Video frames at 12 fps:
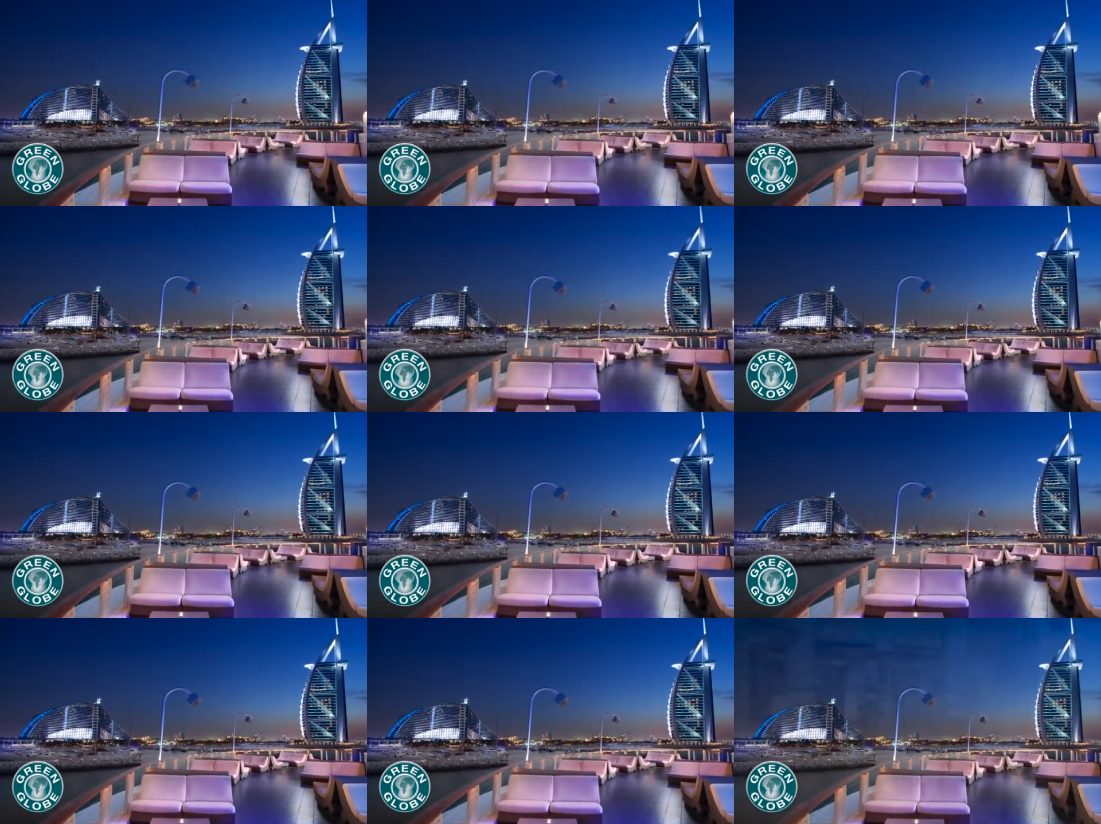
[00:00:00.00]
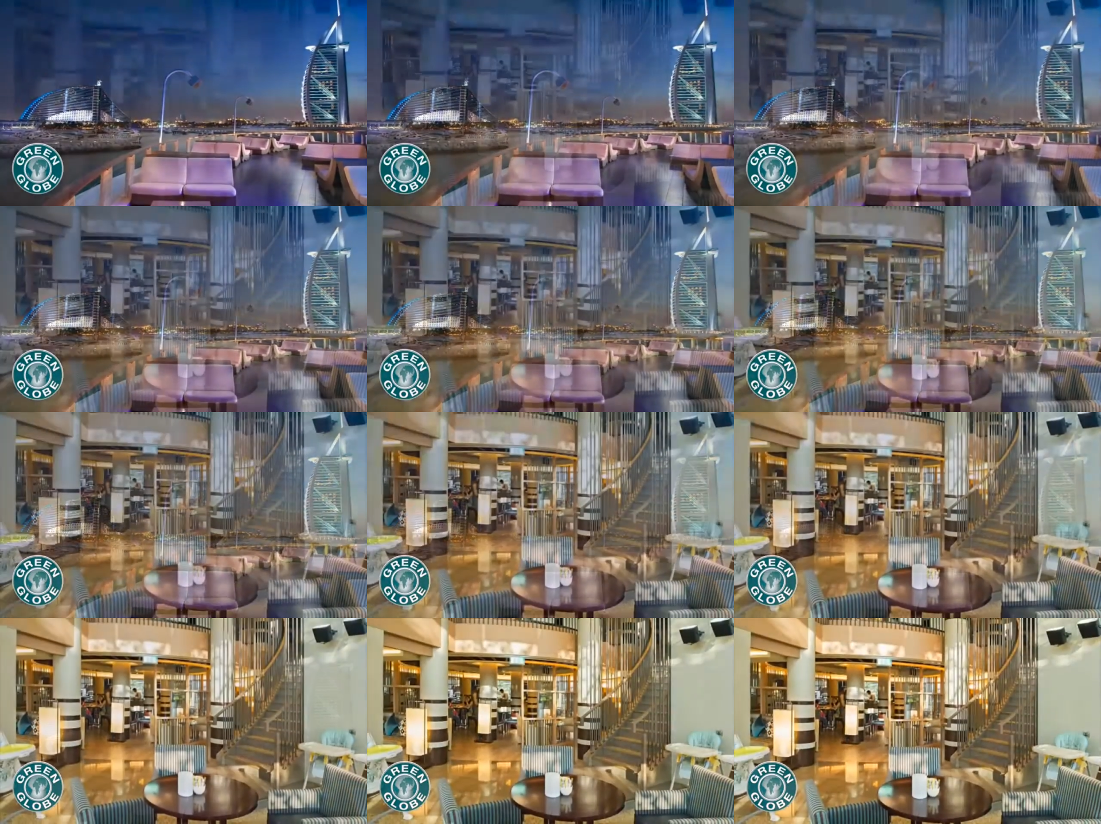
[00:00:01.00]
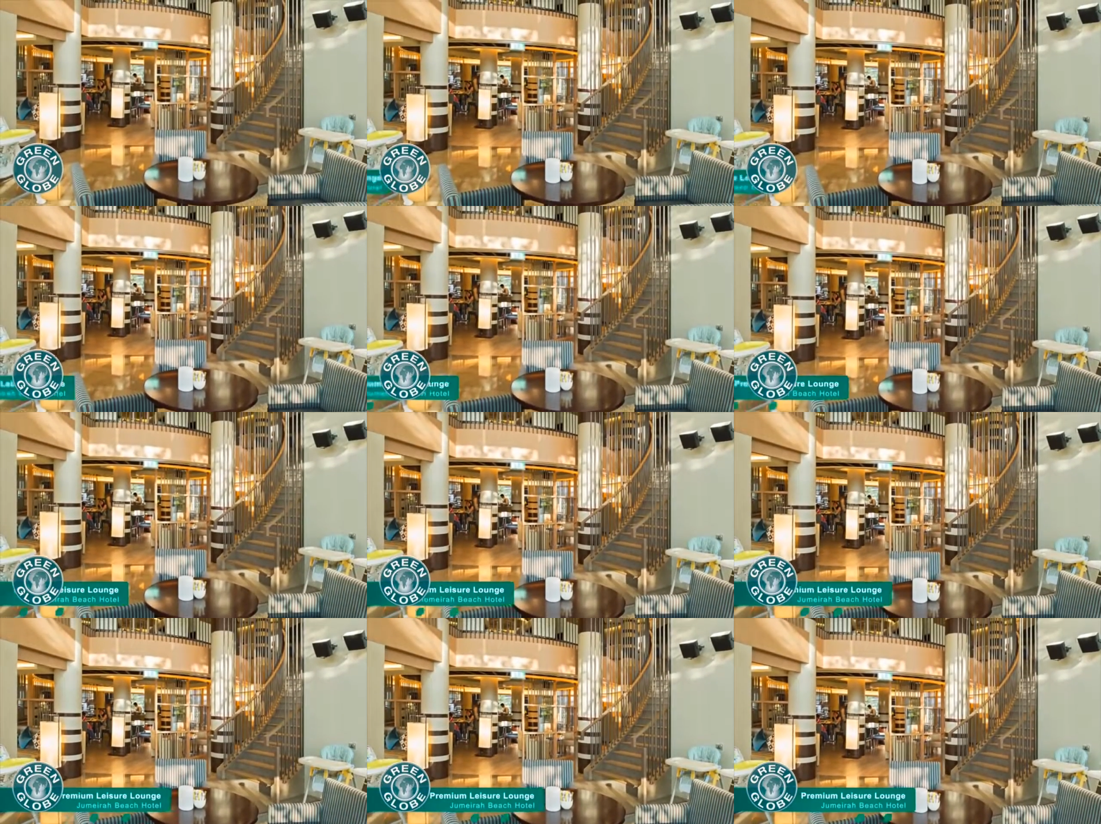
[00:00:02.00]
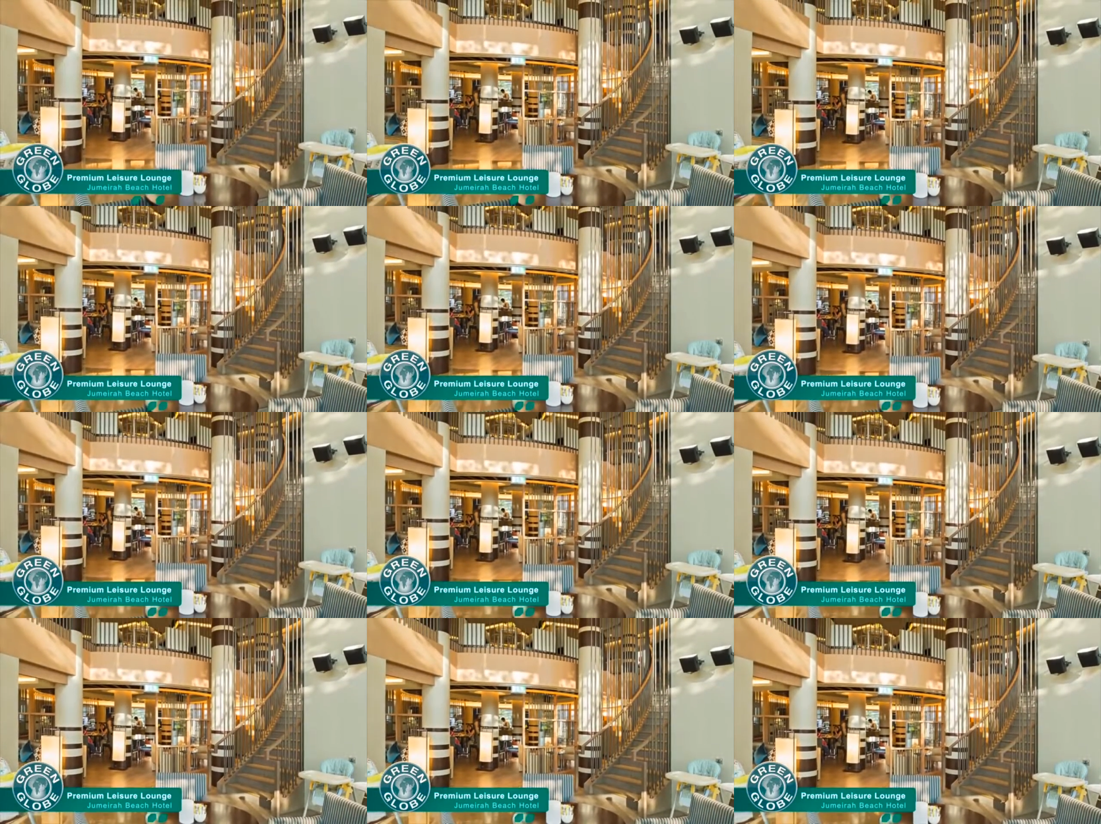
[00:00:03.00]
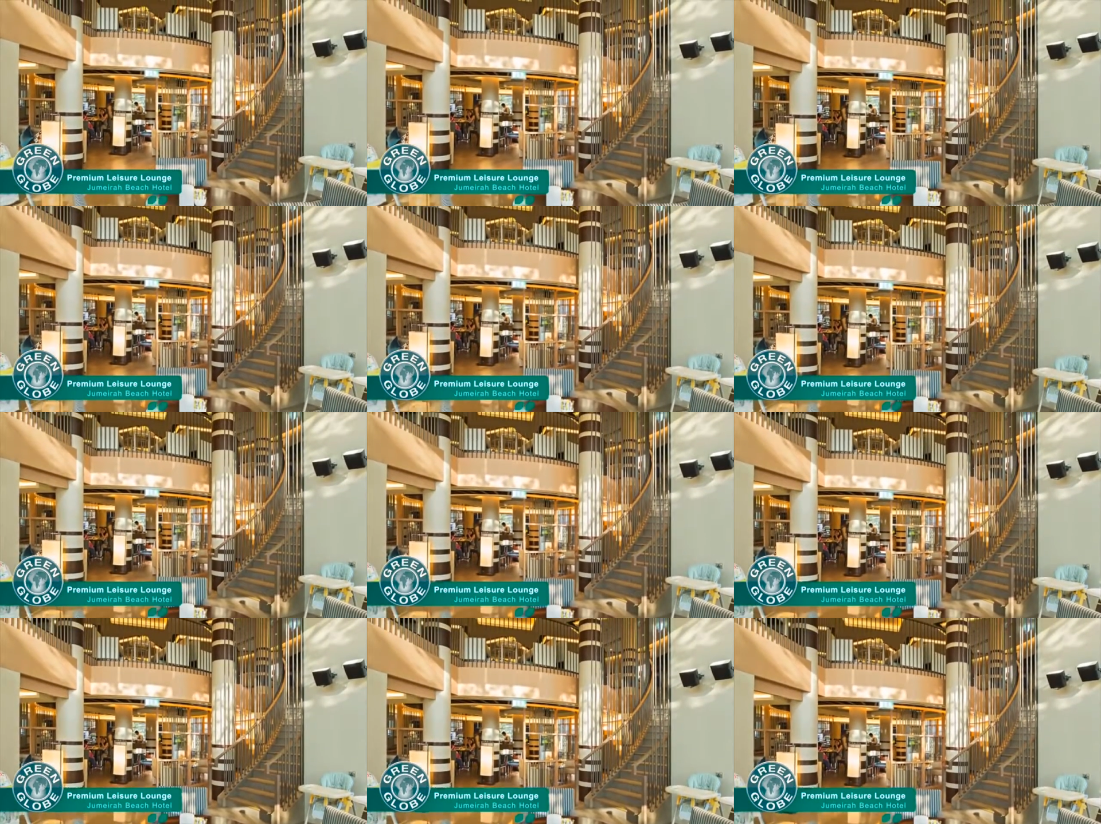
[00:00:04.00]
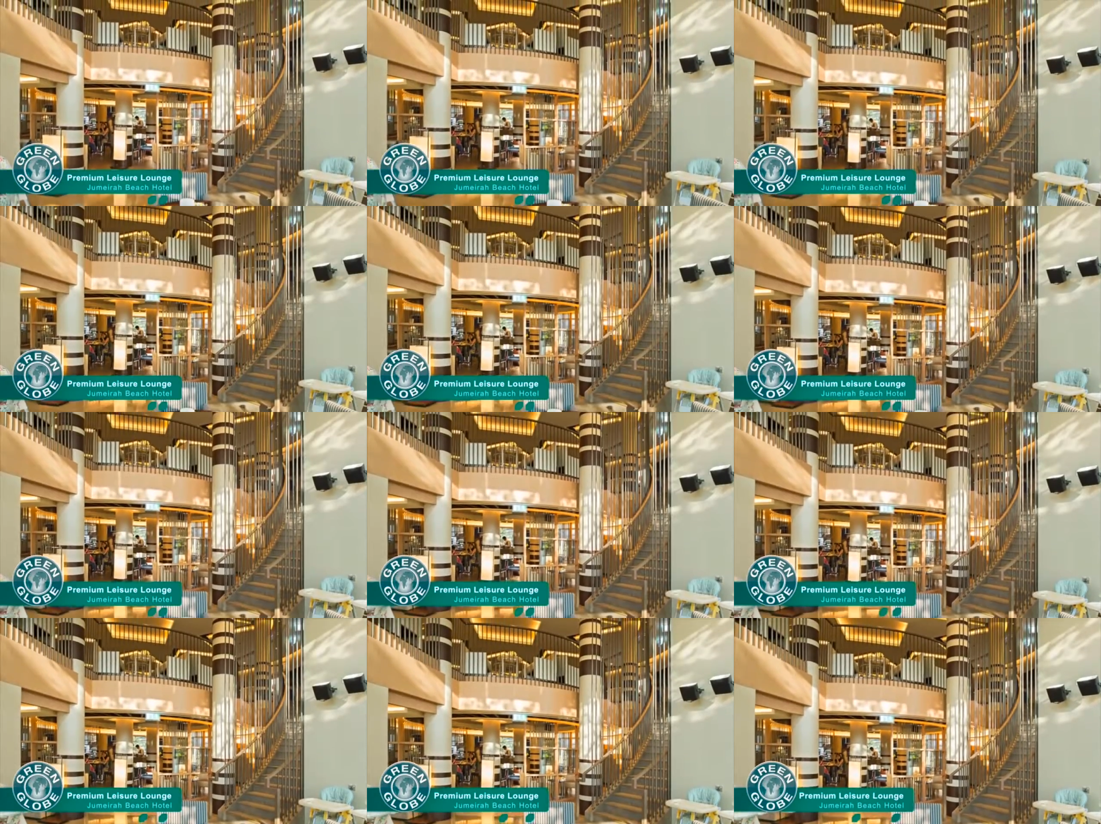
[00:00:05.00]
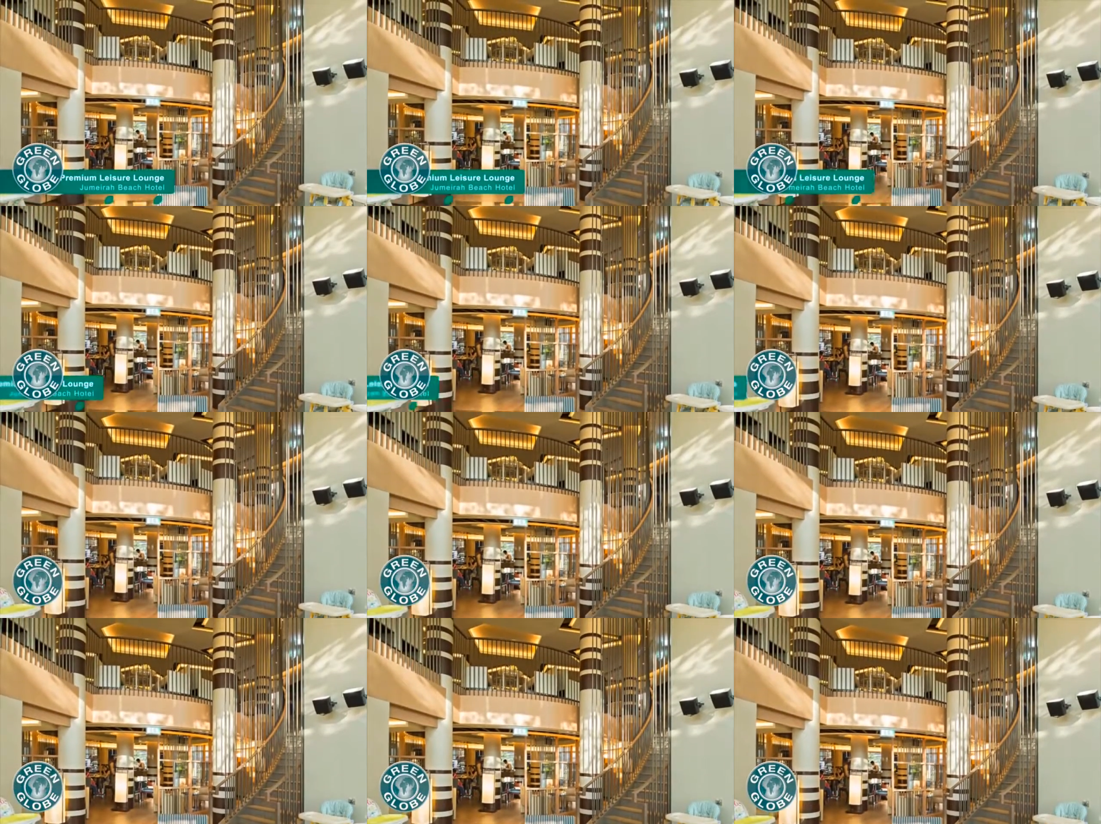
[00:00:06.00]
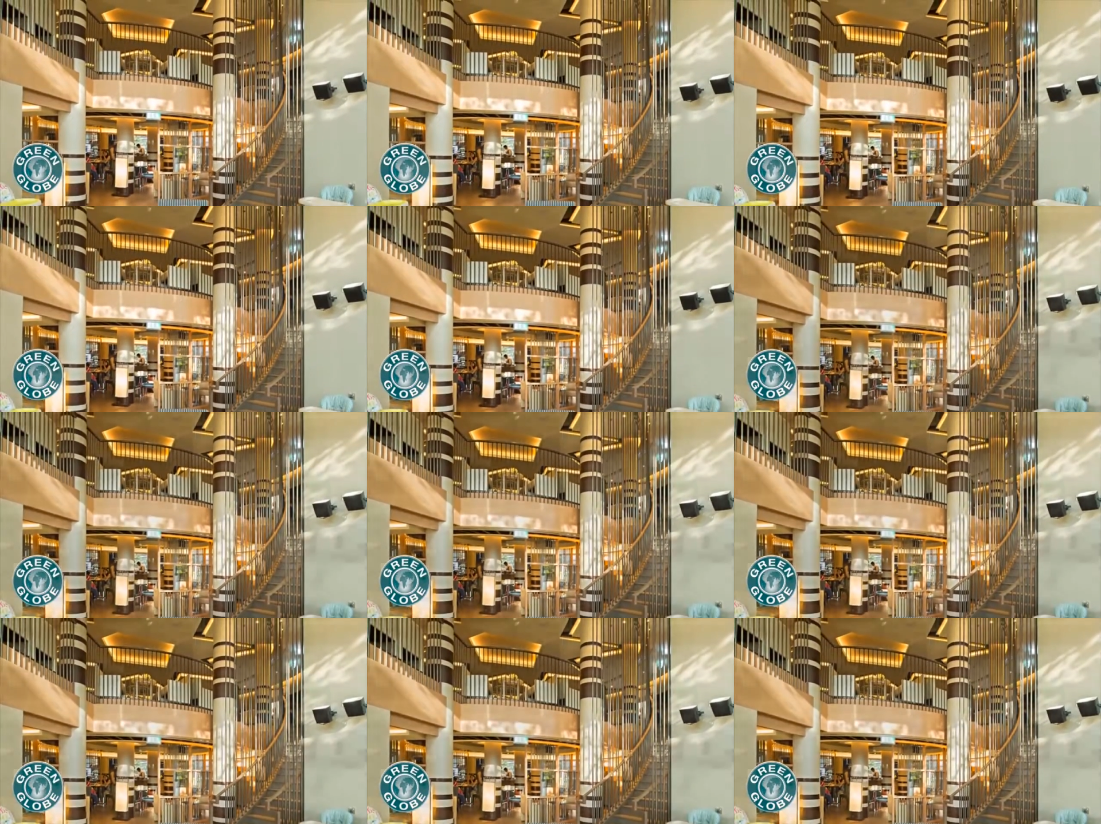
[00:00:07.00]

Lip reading: No face is visible, so there are no lips to read.